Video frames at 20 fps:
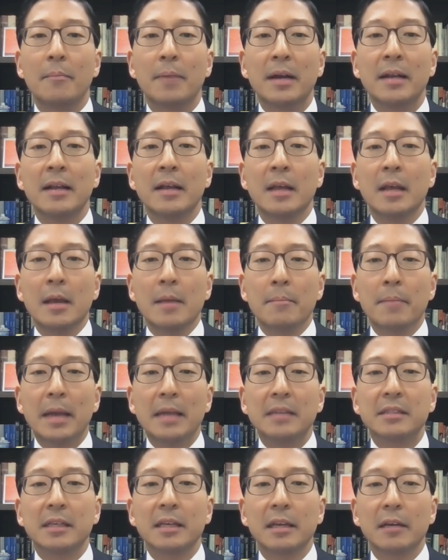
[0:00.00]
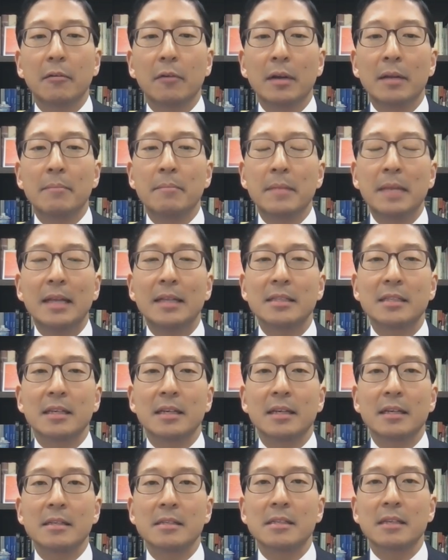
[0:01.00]
But basically, what it means
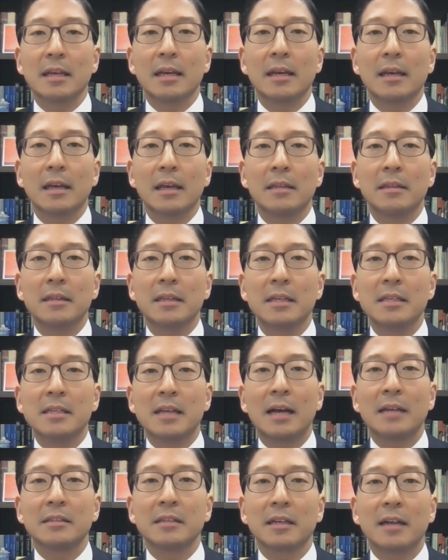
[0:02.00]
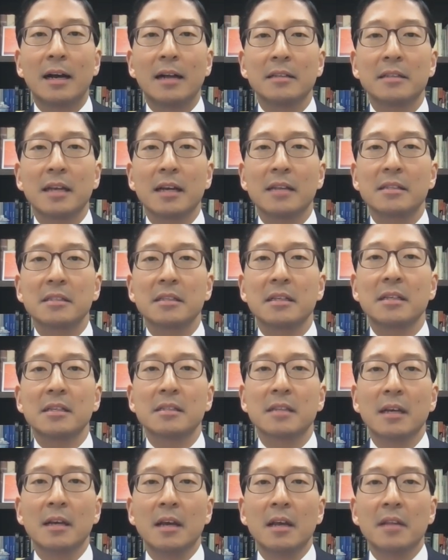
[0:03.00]
is in these kinds of contexts
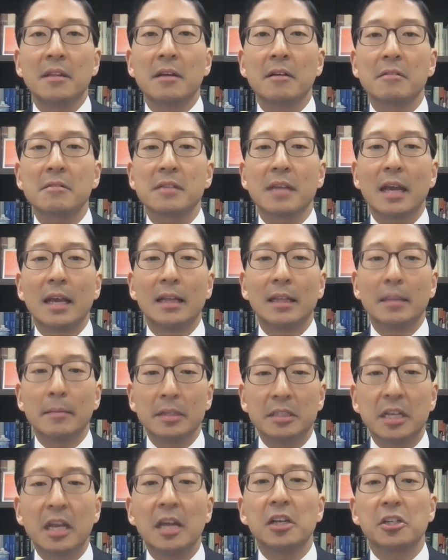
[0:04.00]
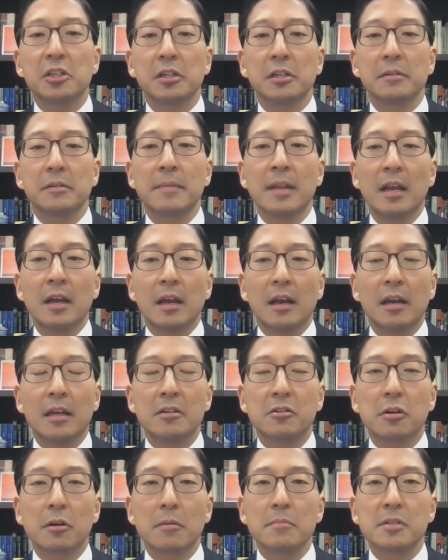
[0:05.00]
is there's a limitation in
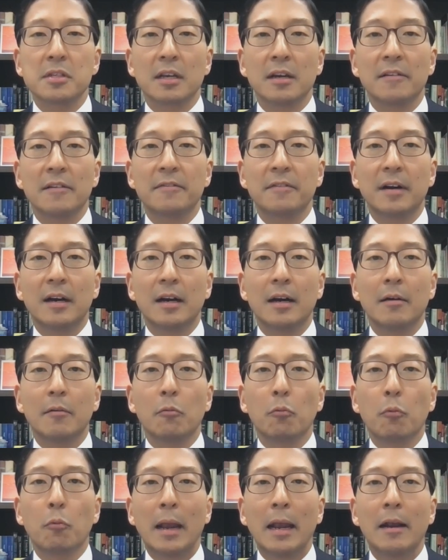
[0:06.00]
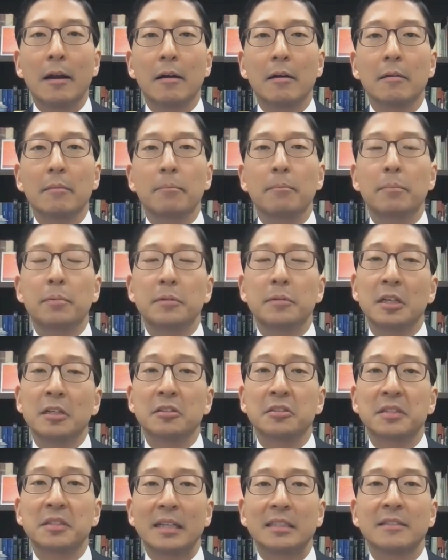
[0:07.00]
terms of uh, where
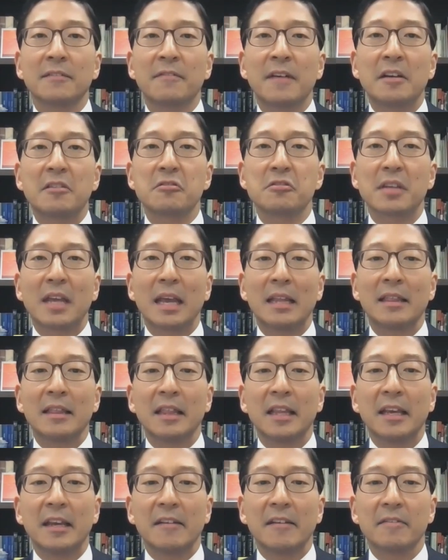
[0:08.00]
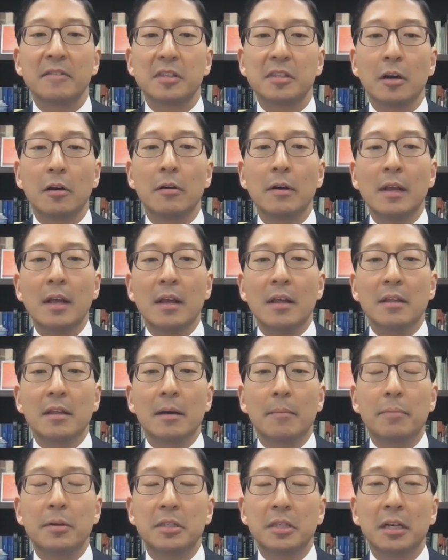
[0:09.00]
particular sex offenders can live. So,
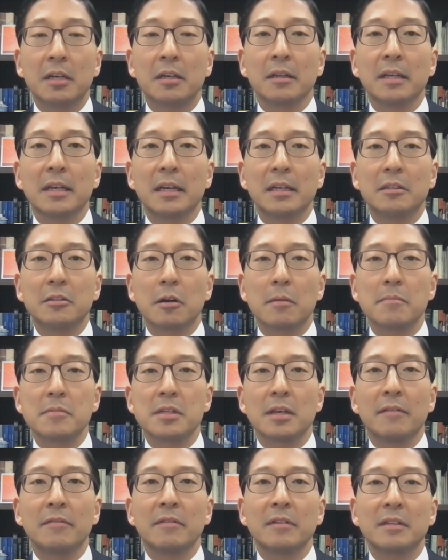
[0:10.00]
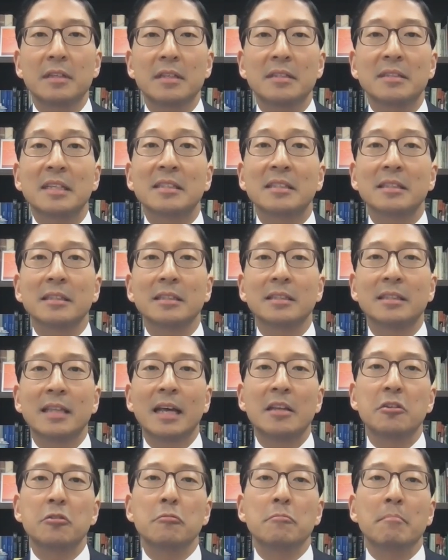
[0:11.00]
uh, particularly in terms of the distance
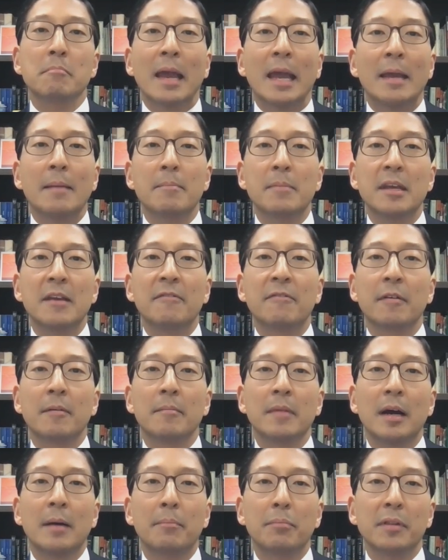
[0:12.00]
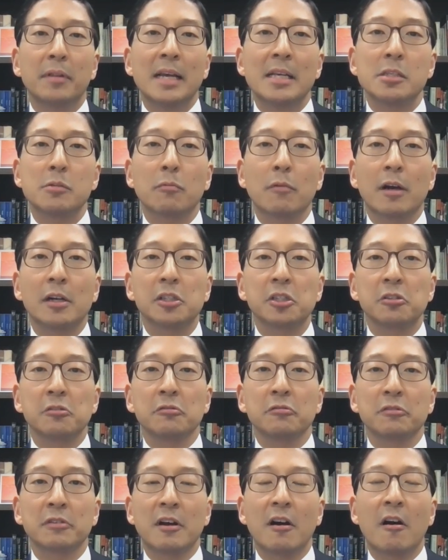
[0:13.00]
that you may be from a place where
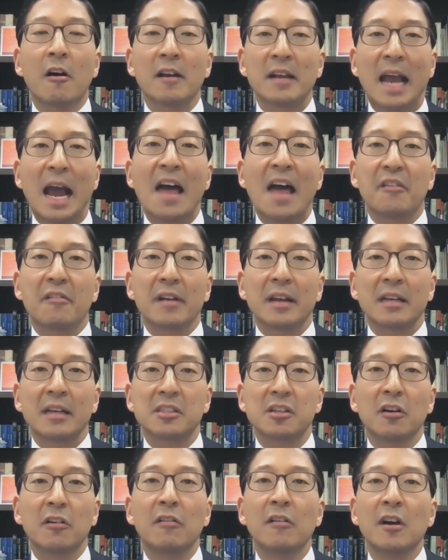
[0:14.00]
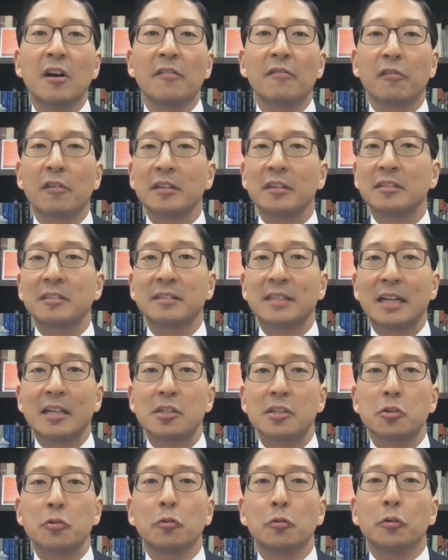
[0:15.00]
children are gathering. So, for instance, at a
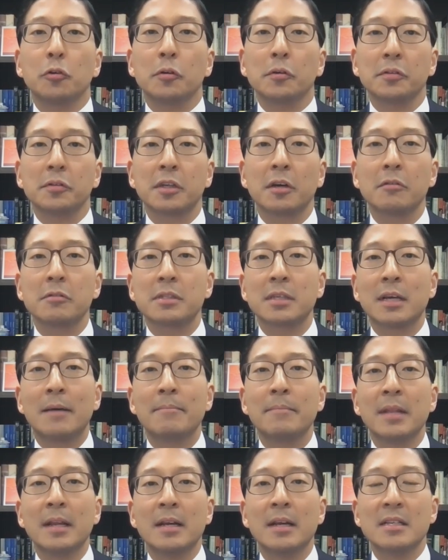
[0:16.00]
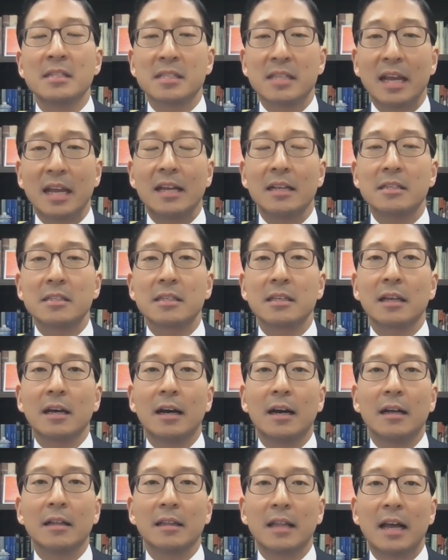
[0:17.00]
school. So, some states,
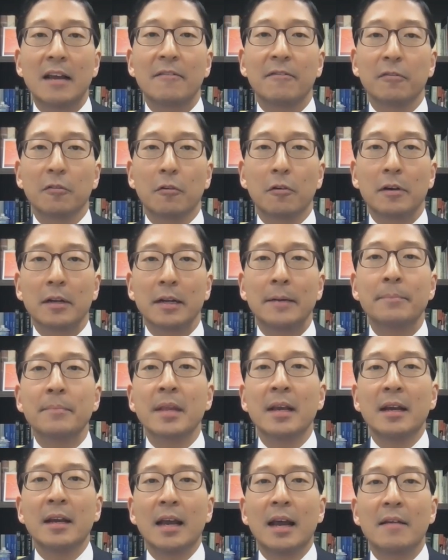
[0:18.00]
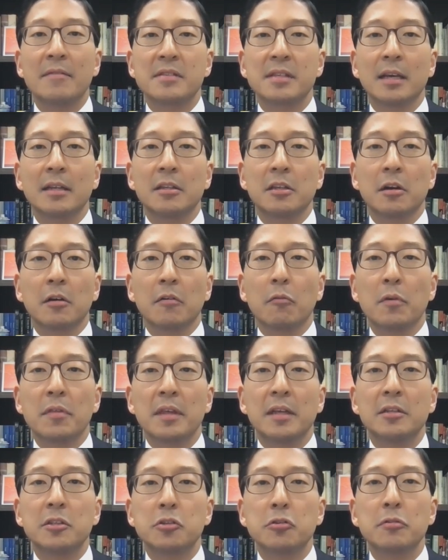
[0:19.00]
uh, like Florida, have said, you know,
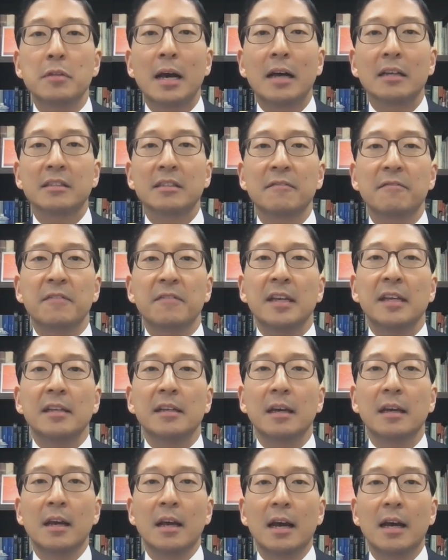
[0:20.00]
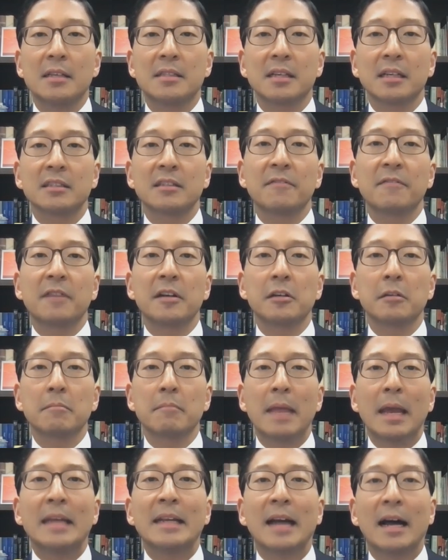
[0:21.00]
within 2,000 feet, a sex offender
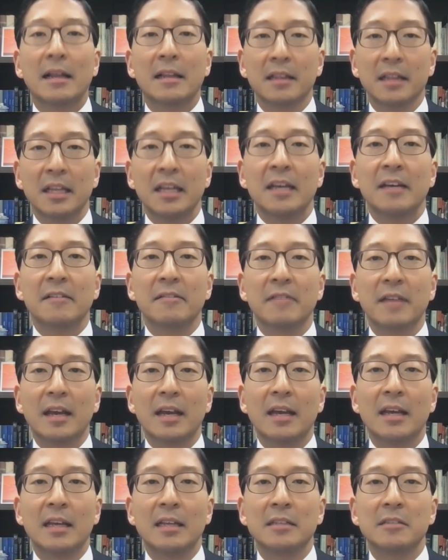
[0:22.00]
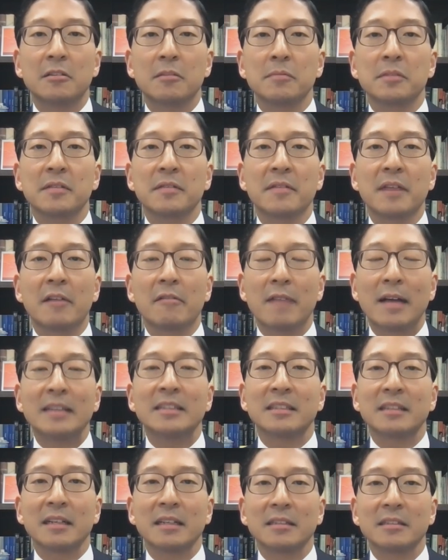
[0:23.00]
may not live uh, in terms of their
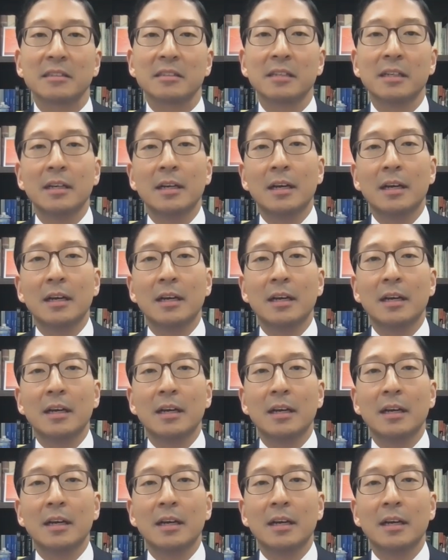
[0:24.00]
residence.